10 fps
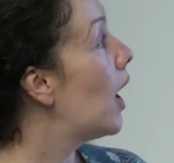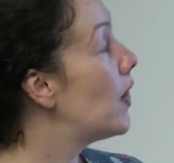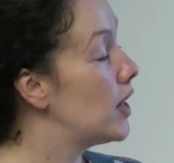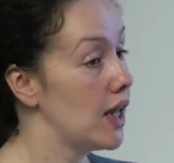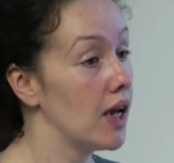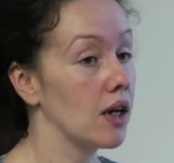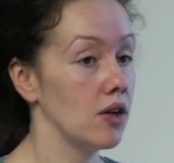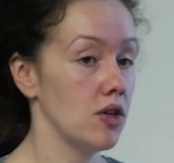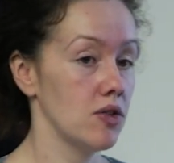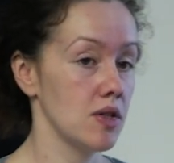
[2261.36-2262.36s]
And the
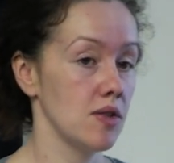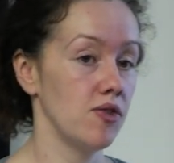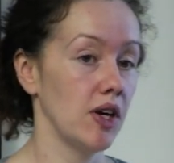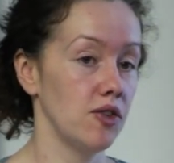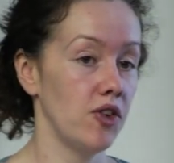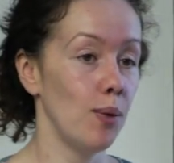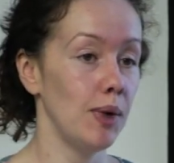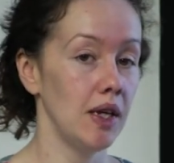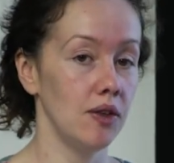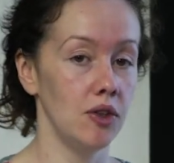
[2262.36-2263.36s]
NAC transcription factor
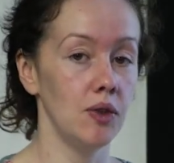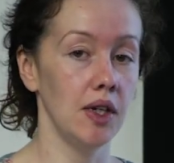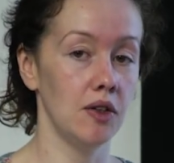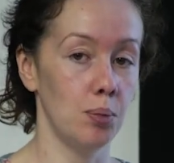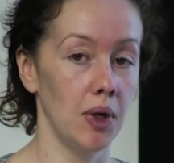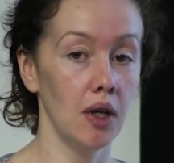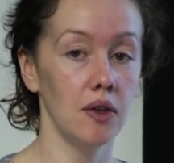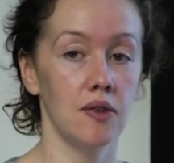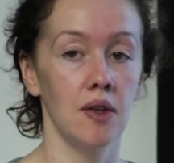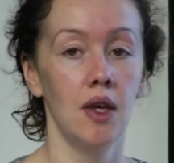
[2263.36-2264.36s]
family is unique to
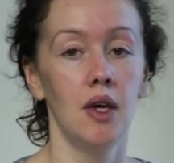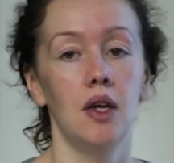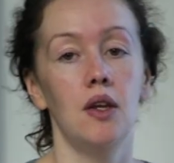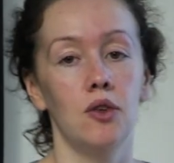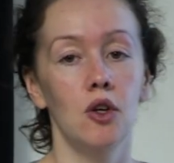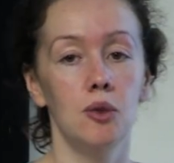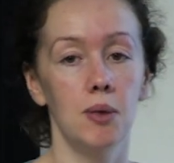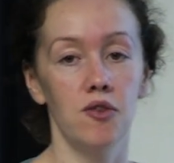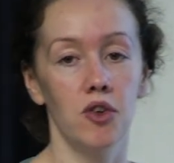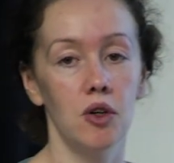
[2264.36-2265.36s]
plants, and it's known to
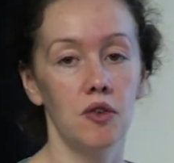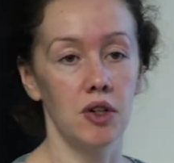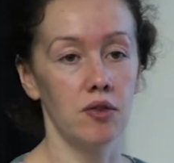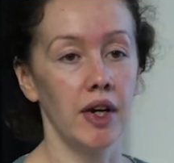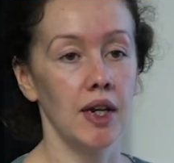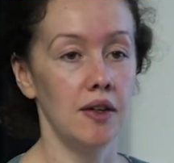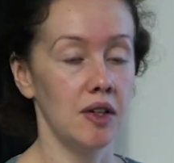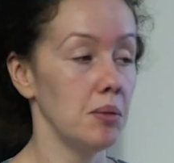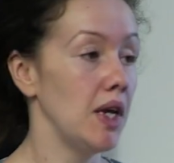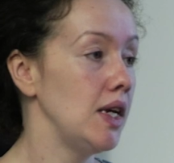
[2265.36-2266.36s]
be involved in
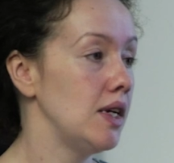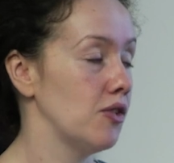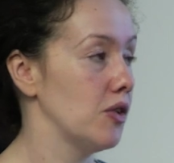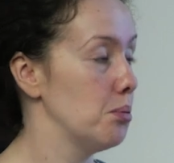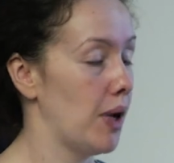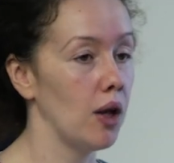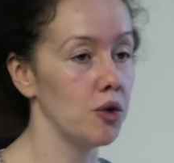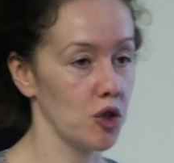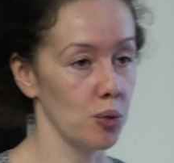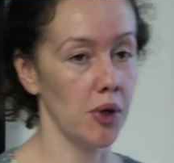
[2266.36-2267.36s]
regulating many different
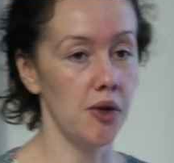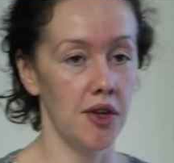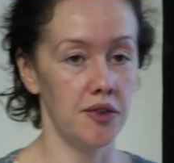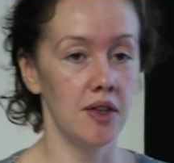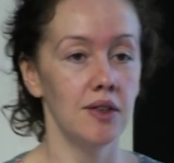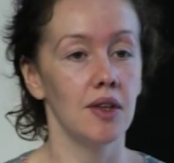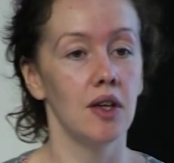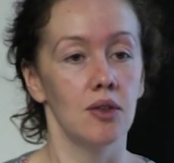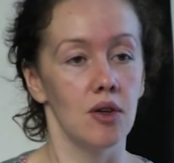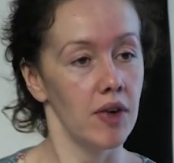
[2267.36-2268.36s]
biological processes.
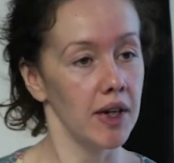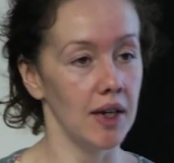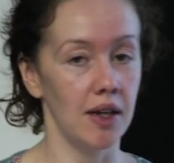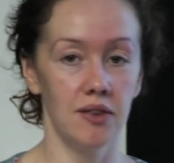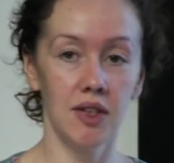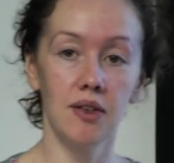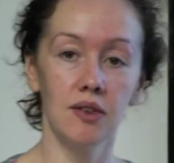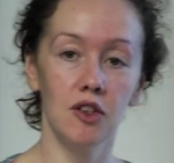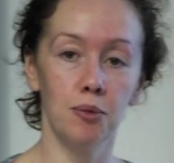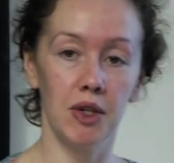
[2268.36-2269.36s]
So it regulates
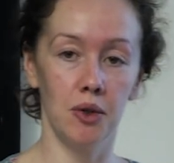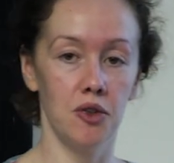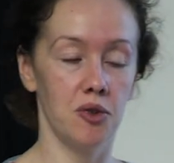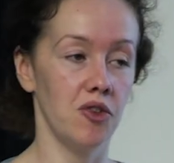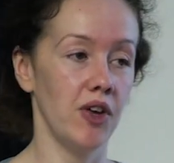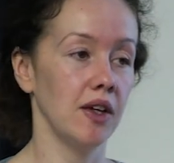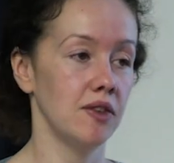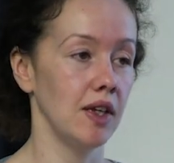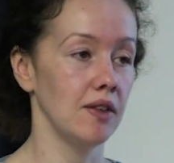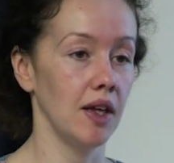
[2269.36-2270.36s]
senescence, but it also affects
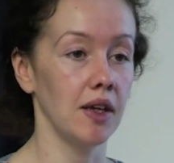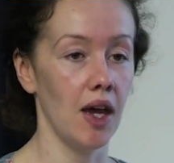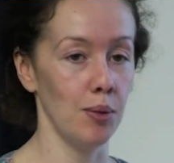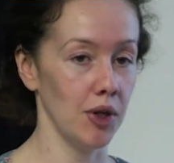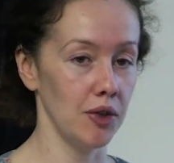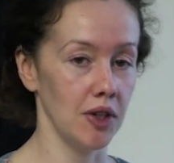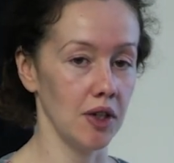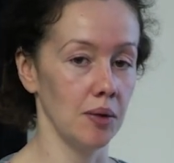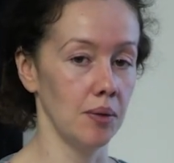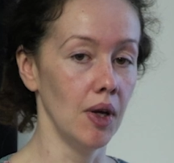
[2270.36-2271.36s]
things like
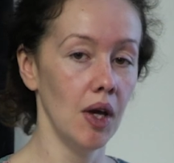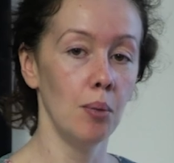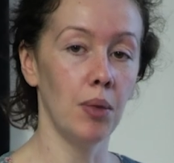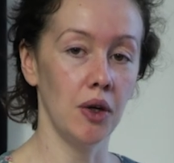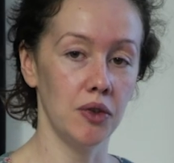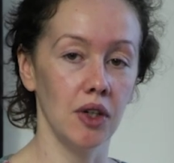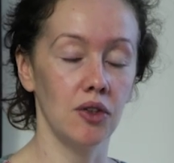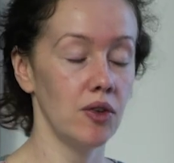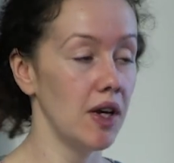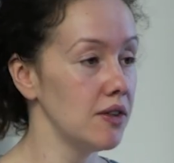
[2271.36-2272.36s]
abiotic and biotic
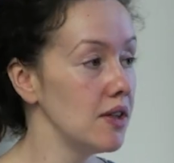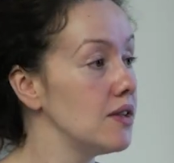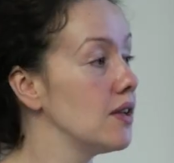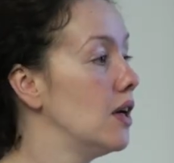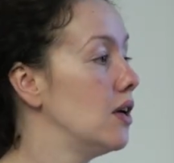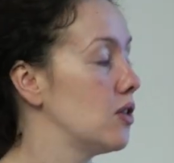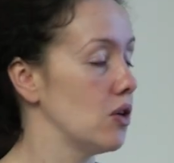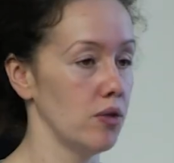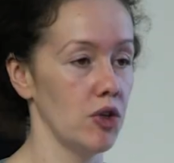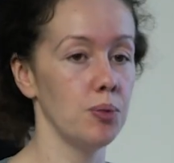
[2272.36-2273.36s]
stresses,
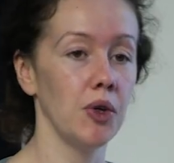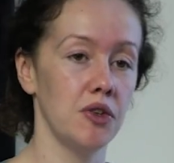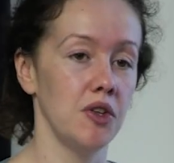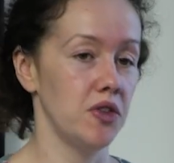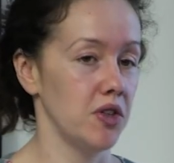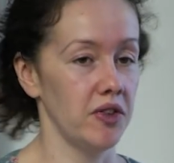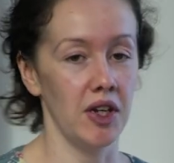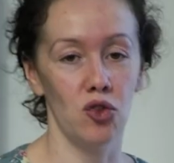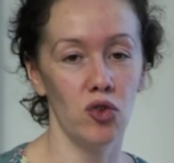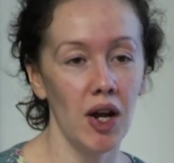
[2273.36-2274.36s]
so responses to,
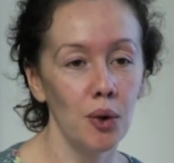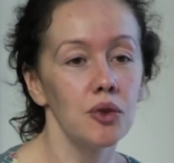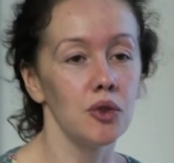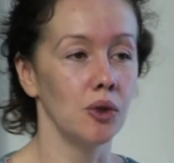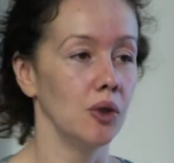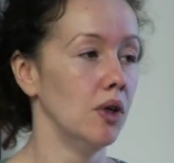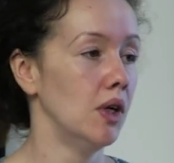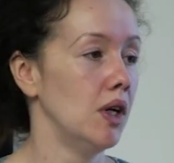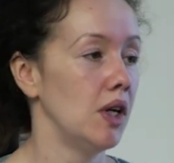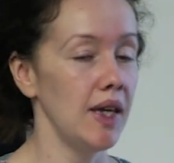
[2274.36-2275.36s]
say, drought or
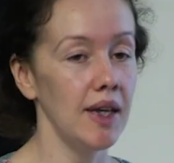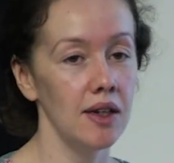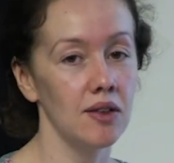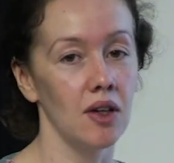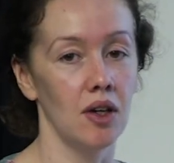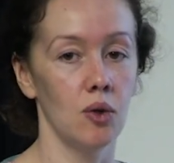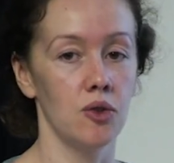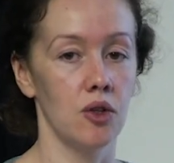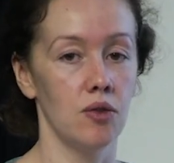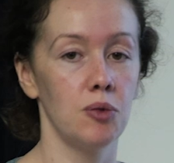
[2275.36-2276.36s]
heat, and
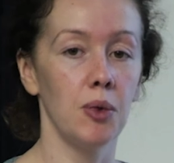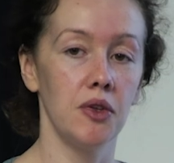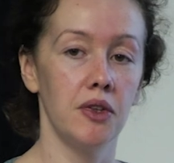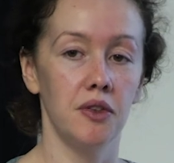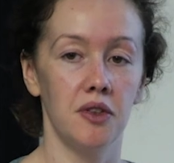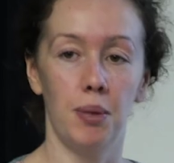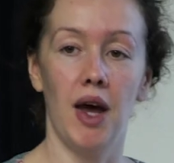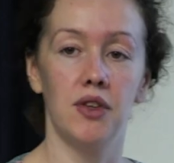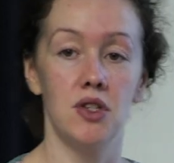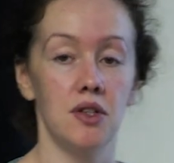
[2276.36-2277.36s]
also responses to
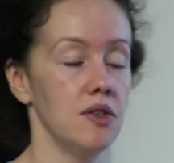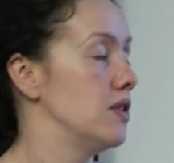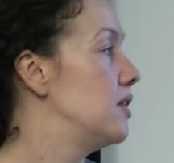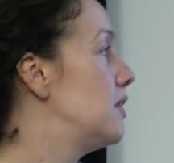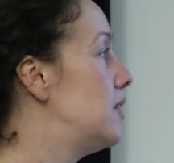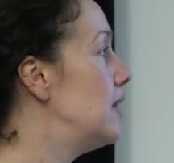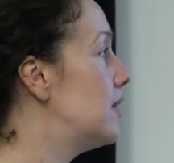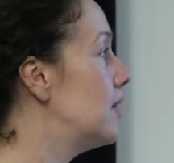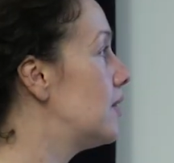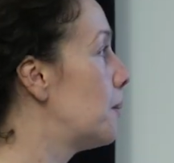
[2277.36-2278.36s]
pathogens and
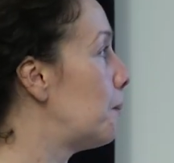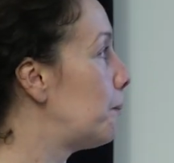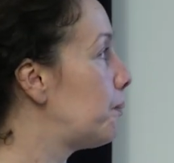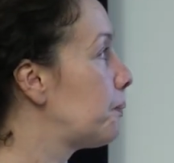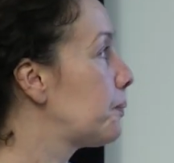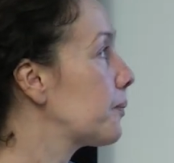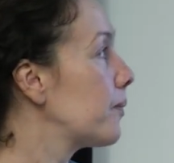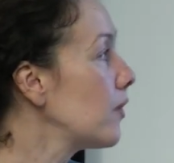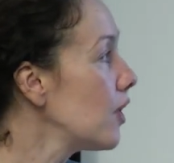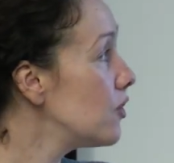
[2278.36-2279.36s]
diseases.
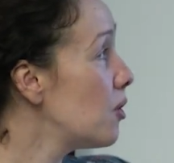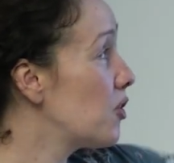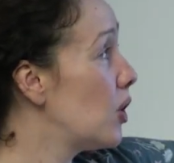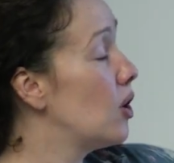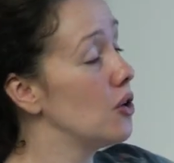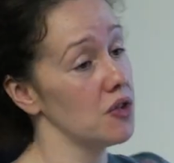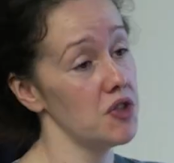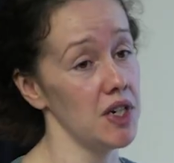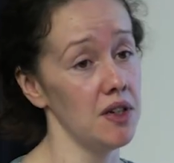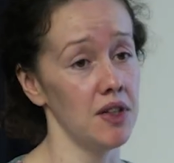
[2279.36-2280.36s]
So we've got lots of
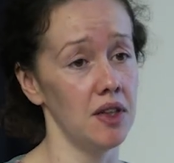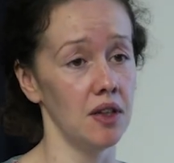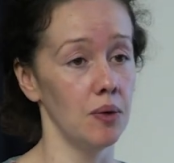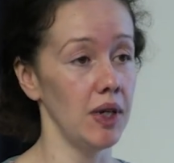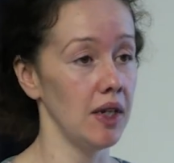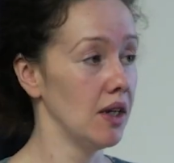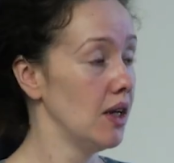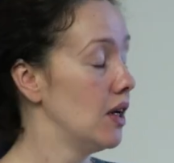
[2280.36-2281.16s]
genes in the wheat